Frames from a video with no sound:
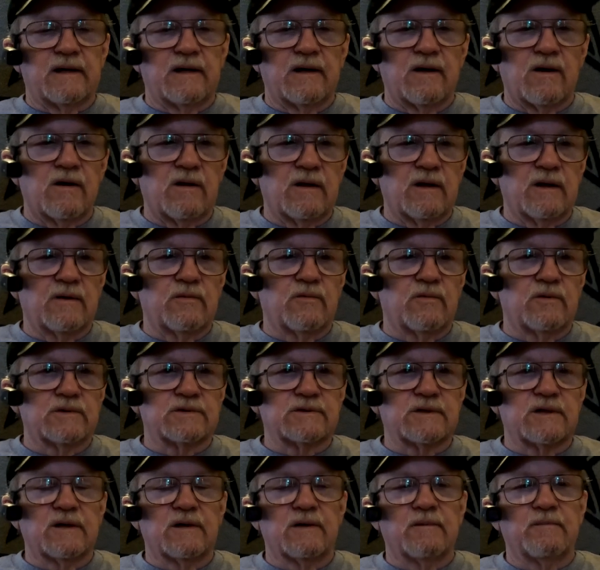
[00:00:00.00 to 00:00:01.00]
and all I
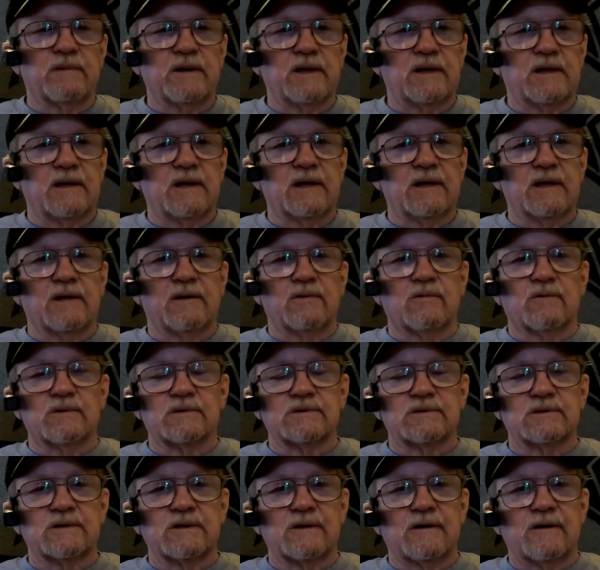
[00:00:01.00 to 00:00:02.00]
was going to be getting
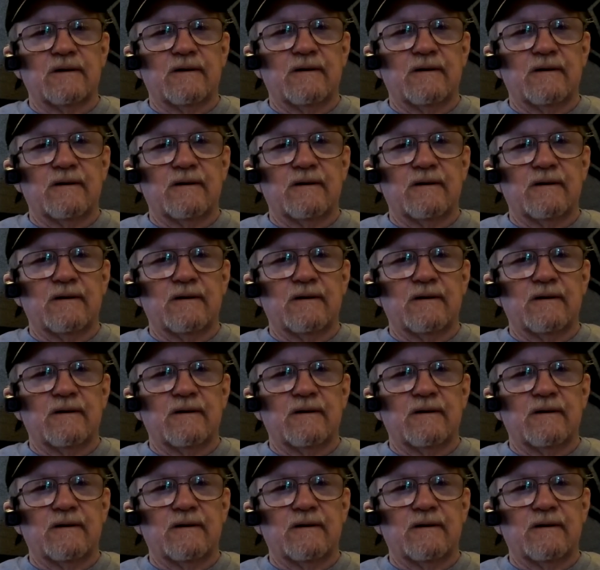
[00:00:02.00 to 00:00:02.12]
was